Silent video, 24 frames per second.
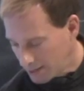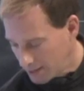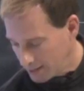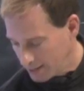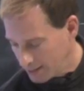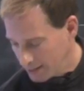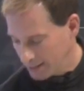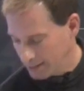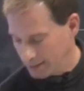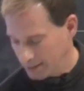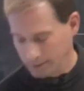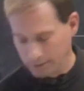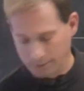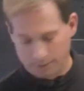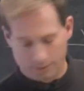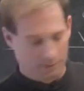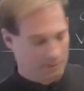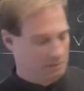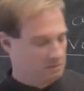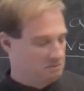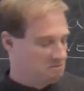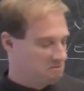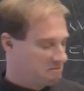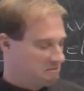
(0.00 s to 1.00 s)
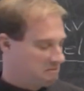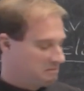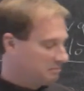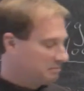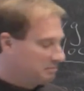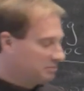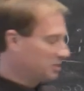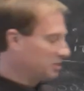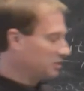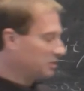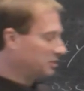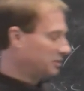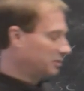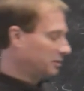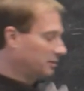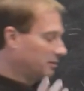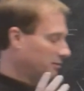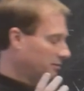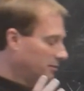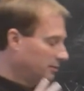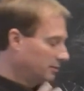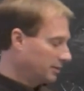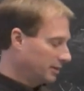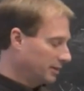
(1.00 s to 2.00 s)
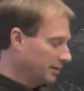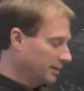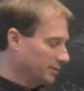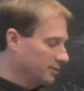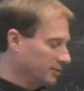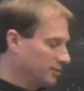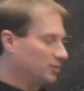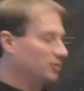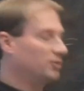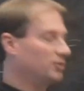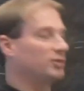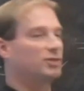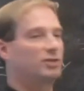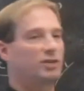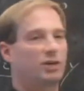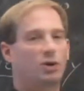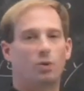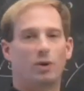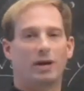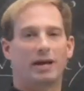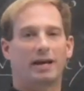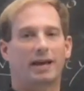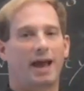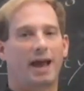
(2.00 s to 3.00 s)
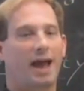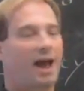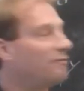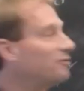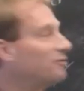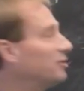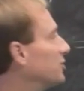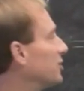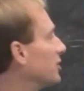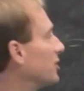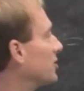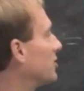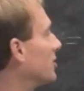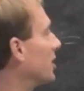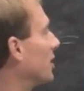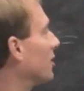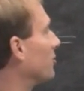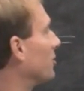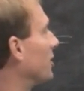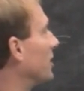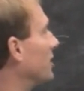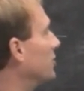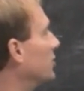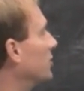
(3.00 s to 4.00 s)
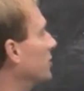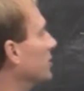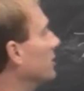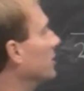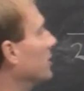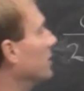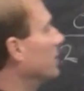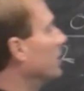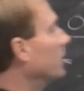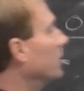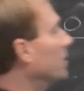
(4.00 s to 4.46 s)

Uh, just it's just a quick average acceleration